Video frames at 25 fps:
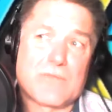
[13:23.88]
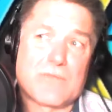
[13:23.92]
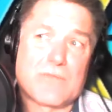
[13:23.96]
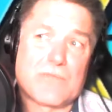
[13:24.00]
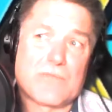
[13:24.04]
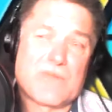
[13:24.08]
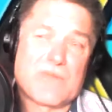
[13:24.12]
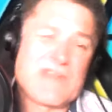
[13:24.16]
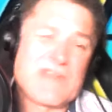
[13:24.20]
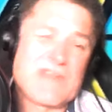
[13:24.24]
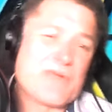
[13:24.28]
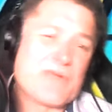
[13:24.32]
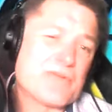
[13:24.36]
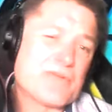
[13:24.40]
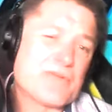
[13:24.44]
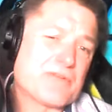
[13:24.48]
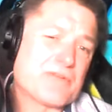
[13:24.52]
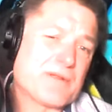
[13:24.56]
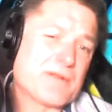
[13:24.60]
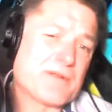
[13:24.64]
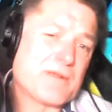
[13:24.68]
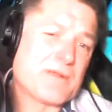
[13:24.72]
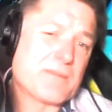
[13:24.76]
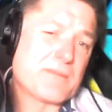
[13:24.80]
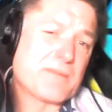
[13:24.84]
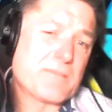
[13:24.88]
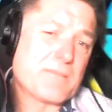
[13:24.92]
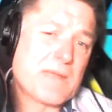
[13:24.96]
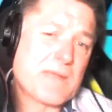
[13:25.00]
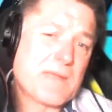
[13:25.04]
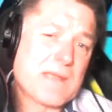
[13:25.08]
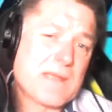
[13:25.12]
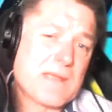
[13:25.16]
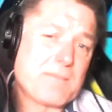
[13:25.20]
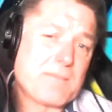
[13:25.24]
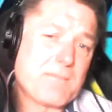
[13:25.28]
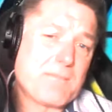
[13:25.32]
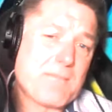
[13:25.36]
when he was a
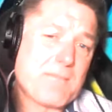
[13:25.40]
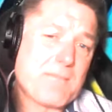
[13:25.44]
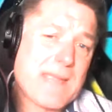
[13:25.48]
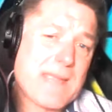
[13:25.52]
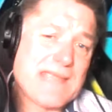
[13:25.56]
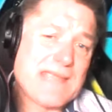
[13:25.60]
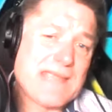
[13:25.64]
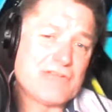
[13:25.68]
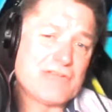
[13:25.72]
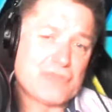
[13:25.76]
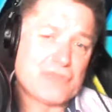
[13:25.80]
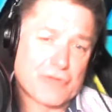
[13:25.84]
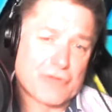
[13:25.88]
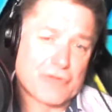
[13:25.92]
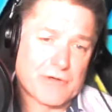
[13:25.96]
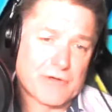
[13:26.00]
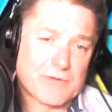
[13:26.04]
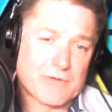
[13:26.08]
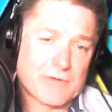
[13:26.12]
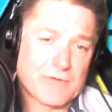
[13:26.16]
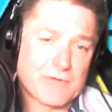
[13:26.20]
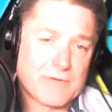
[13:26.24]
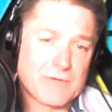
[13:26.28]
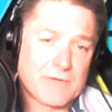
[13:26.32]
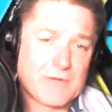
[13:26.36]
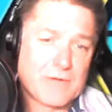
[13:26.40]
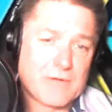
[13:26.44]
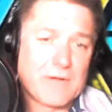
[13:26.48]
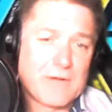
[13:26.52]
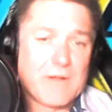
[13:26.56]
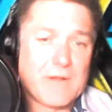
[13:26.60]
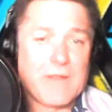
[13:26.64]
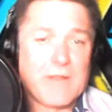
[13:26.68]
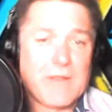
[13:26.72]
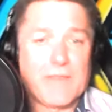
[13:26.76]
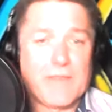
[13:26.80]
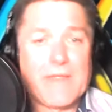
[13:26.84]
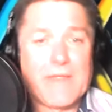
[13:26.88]
major,
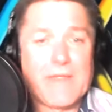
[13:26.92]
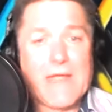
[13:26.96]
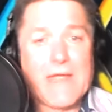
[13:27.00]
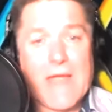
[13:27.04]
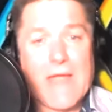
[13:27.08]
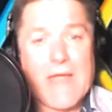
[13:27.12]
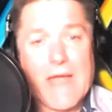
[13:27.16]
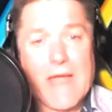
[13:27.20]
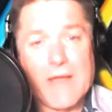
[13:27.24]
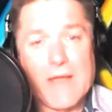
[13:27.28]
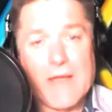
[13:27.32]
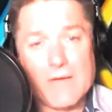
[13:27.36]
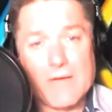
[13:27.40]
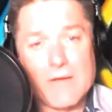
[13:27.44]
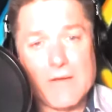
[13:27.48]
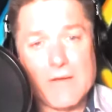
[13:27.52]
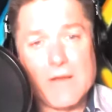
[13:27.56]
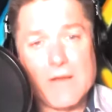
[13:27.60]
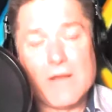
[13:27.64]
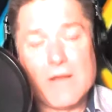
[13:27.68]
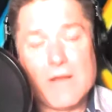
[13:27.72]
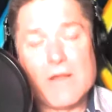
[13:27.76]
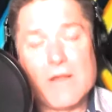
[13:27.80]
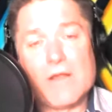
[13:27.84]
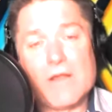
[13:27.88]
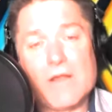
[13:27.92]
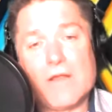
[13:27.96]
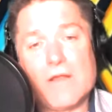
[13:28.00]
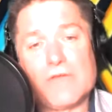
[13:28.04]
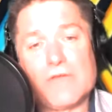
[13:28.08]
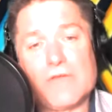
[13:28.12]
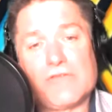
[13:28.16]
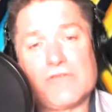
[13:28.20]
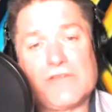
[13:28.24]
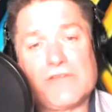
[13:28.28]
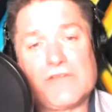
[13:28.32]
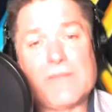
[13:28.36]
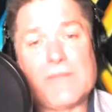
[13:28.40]
they had
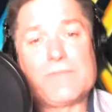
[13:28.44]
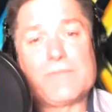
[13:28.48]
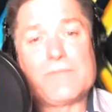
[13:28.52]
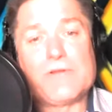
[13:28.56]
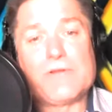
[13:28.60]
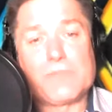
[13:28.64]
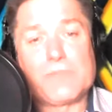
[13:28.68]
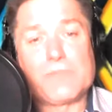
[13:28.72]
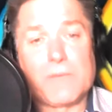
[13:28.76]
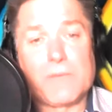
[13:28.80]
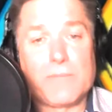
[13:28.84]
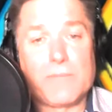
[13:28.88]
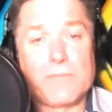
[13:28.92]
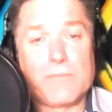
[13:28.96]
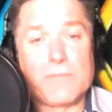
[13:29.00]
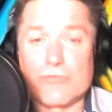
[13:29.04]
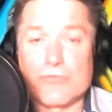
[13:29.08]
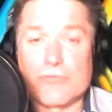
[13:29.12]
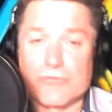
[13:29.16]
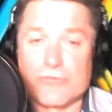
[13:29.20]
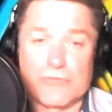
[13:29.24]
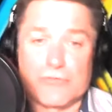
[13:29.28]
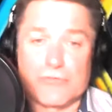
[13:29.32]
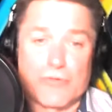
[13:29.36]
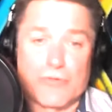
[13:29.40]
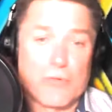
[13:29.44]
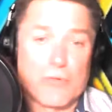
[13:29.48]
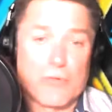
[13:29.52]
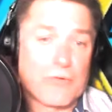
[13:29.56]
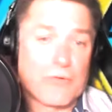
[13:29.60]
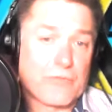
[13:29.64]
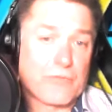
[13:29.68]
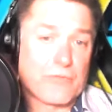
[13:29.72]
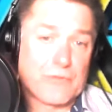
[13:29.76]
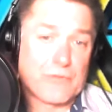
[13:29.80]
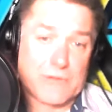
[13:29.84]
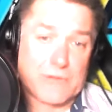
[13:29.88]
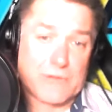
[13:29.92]
skipped his promotion 2 or
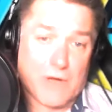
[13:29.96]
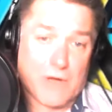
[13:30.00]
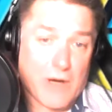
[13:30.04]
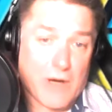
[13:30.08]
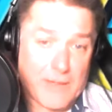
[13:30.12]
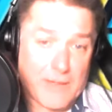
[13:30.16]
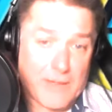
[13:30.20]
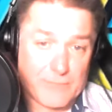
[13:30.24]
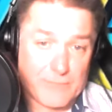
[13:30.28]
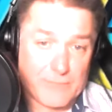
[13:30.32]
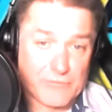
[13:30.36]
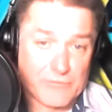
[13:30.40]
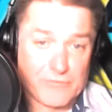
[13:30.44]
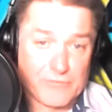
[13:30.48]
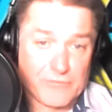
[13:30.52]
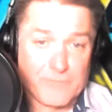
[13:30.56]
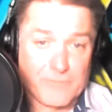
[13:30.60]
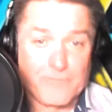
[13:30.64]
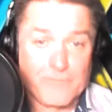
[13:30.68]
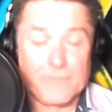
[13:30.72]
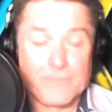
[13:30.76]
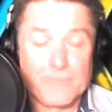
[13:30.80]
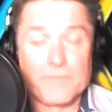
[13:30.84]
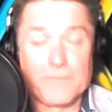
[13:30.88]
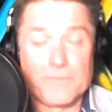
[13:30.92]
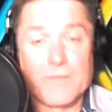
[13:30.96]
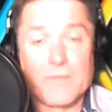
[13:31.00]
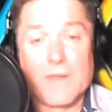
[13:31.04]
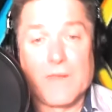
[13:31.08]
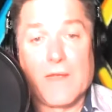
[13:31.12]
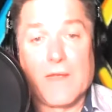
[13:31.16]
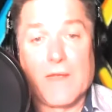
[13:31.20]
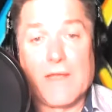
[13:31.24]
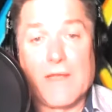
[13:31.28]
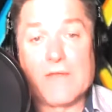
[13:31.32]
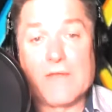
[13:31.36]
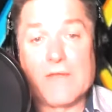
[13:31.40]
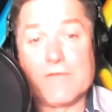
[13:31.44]
3 times.
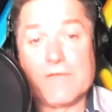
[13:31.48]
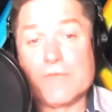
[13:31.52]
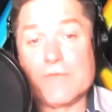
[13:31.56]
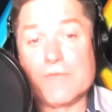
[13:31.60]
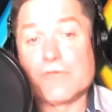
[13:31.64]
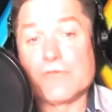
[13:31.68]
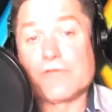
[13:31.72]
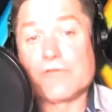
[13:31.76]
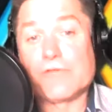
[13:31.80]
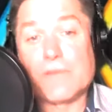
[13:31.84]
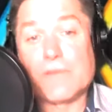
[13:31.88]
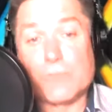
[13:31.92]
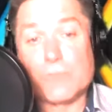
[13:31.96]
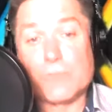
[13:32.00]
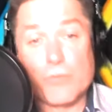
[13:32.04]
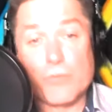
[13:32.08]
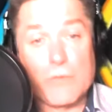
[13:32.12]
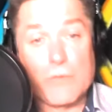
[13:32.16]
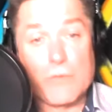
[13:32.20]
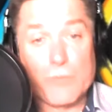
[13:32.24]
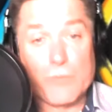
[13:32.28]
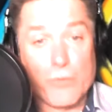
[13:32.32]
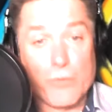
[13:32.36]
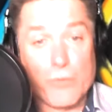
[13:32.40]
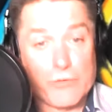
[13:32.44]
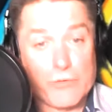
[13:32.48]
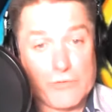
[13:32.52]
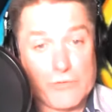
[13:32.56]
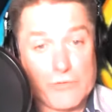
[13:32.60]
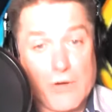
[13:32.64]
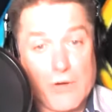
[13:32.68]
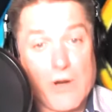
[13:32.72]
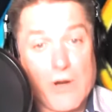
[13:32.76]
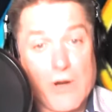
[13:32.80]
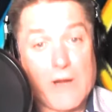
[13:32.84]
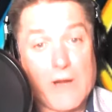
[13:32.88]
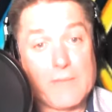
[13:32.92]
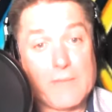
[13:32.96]
And if he was skipped one more
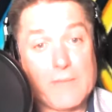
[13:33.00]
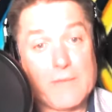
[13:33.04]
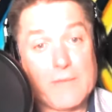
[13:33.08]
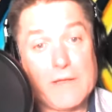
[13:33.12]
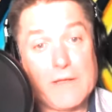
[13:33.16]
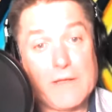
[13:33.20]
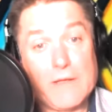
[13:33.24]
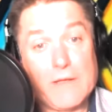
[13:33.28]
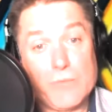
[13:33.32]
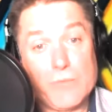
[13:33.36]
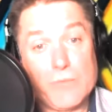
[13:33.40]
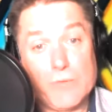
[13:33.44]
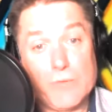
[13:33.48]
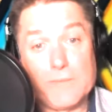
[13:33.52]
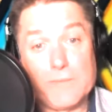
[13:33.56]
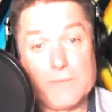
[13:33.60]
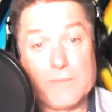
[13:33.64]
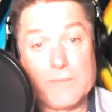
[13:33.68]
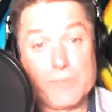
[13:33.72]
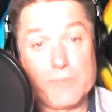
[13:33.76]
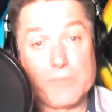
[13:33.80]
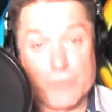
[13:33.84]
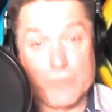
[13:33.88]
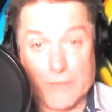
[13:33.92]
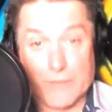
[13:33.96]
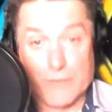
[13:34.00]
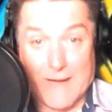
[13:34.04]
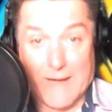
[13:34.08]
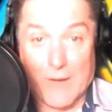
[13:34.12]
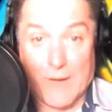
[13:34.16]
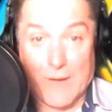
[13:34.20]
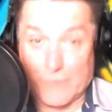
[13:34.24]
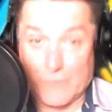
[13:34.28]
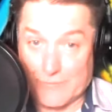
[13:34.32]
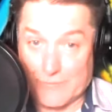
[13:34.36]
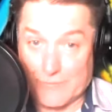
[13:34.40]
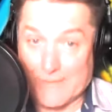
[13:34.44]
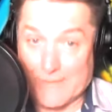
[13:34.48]
time, he would be put out
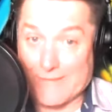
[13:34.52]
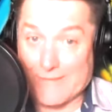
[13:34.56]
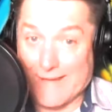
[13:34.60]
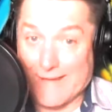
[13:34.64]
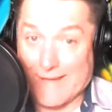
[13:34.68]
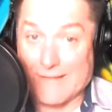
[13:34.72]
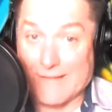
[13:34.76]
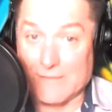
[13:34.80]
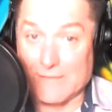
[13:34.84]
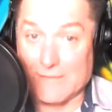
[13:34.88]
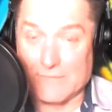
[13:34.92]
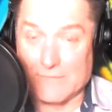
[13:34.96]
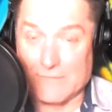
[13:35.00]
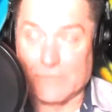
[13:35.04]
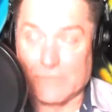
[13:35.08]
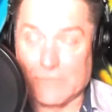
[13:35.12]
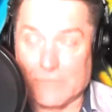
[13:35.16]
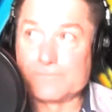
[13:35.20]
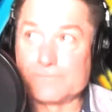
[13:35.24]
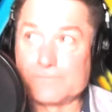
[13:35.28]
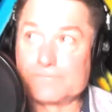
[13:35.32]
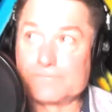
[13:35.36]
at that level.